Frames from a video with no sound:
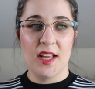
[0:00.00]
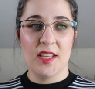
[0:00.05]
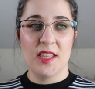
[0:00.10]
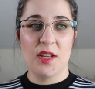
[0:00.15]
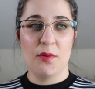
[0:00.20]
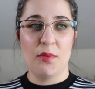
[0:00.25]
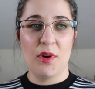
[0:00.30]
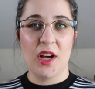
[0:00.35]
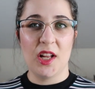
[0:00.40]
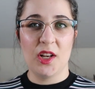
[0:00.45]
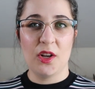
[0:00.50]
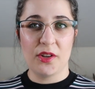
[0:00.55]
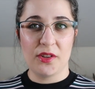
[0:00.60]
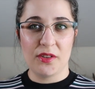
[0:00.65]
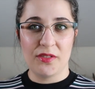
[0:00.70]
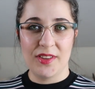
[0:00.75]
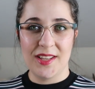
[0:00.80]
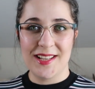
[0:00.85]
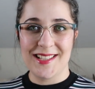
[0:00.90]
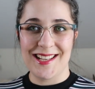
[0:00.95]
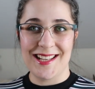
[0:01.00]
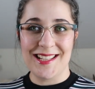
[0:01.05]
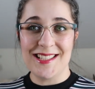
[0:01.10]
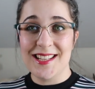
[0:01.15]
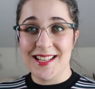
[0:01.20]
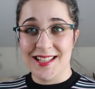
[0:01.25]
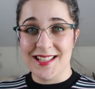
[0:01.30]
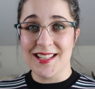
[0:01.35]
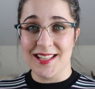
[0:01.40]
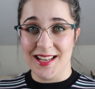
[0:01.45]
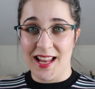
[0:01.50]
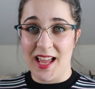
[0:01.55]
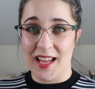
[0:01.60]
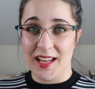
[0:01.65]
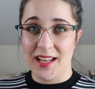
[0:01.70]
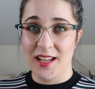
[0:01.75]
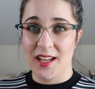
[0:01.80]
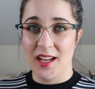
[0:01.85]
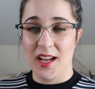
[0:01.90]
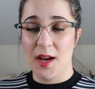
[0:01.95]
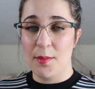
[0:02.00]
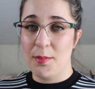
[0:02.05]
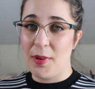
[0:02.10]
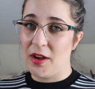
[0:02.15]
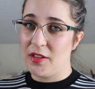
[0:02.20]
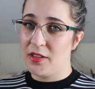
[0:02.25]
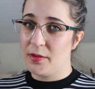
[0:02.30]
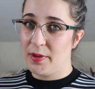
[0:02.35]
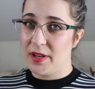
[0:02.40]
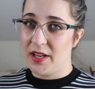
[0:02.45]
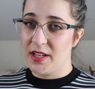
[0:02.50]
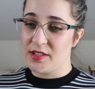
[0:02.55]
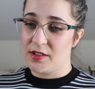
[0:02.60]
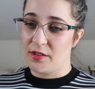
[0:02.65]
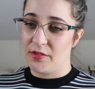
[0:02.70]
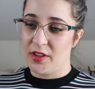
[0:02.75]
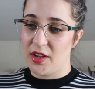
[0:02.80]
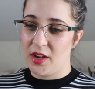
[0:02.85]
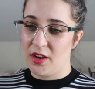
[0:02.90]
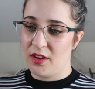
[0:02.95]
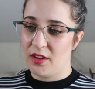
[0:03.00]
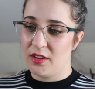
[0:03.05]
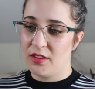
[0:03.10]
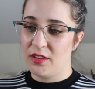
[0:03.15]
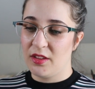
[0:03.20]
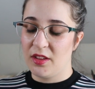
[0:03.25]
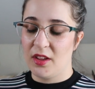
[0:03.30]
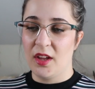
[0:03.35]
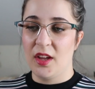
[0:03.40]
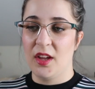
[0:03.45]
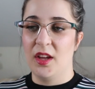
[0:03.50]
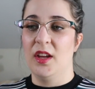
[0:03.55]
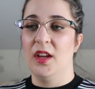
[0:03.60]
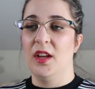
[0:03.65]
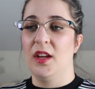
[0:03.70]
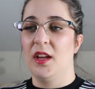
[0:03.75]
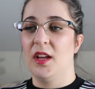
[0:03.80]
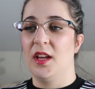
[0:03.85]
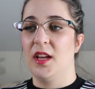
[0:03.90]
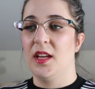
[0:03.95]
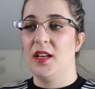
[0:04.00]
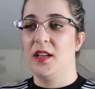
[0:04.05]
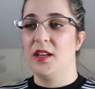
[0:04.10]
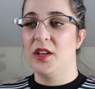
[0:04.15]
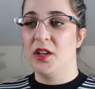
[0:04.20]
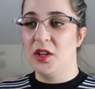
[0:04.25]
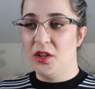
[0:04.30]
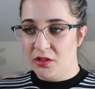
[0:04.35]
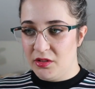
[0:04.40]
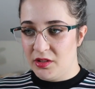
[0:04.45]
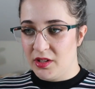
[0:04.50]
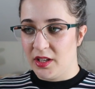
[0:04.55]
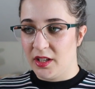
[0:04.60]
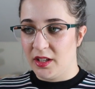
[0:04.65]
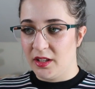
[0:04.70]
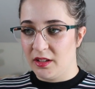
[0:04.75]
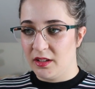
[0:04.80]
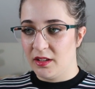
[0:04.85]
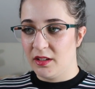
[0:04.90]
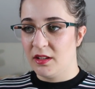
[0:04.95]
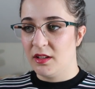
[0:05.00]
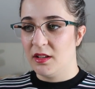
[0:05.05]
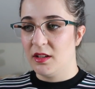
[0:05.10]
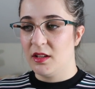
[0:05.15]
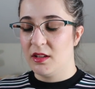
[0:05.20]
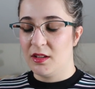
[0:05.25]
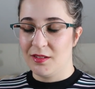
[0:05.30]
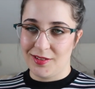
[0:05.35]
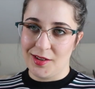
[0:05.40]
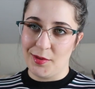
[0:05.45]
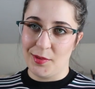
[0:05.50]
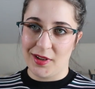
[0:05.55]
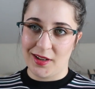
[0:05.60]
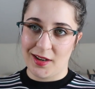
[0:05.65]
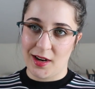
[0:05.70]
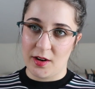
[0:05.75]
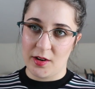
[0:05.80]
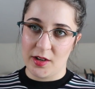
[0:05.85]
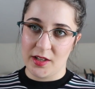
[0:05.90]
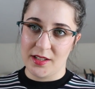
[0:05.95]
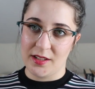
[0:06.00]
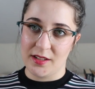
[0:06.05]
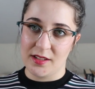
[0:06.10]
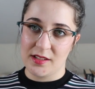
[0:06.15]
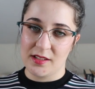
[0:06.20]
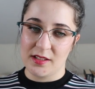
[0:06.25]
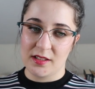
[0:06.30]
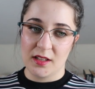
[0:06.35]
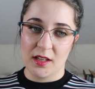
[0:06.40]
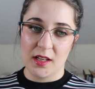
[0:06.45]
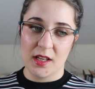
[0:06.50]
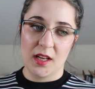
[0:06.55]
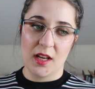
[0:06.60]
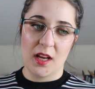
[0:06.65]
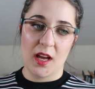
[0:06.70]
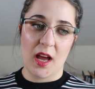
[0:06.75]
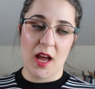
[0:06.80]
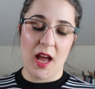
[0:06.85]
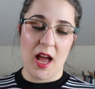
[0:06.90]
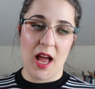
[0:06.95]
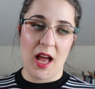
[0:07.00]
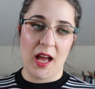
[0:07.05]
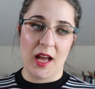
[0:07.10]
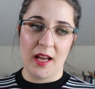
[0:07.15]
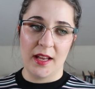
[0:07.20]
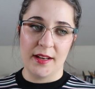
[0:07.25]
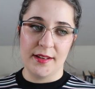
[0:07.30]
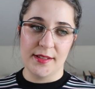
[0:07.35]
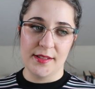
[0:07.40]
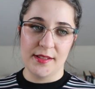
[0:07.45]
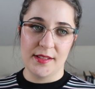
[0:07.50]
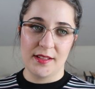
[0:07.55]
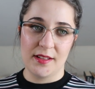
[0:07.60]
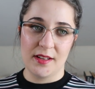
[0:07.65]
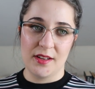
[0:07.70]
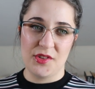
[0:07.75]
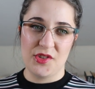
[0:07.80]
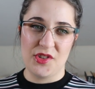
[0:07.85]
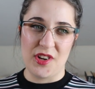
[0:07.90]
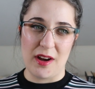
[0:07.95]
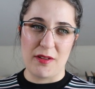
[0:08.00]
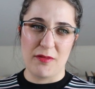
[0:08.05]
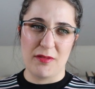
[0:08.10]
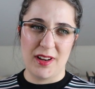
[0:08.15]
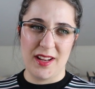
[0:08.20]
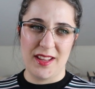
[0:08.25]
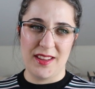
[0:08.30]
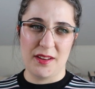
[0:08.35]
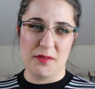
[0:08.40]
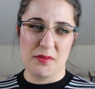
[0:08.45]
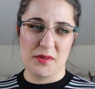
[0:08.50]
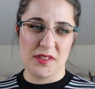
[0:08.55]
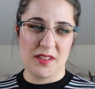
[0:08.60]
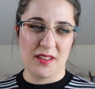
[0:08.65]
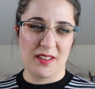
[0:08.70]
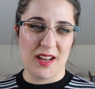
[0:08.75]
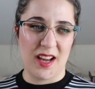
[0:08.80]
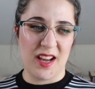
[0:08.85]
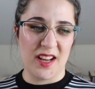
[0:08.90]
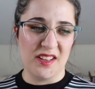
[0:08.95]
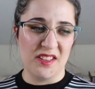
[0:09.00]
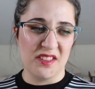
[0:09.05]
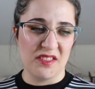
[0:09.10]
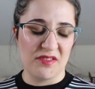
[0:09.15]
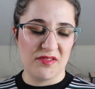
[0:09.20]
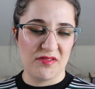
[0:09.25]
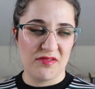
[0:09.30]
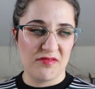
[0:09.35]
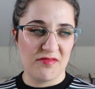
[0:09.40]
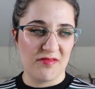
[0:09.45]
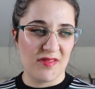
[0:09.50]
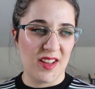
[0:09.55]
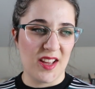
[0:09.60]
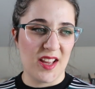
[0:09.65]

There were a lot of things I didn't like about The Pillars of the Earth, including the female characters, and generally there was a kind of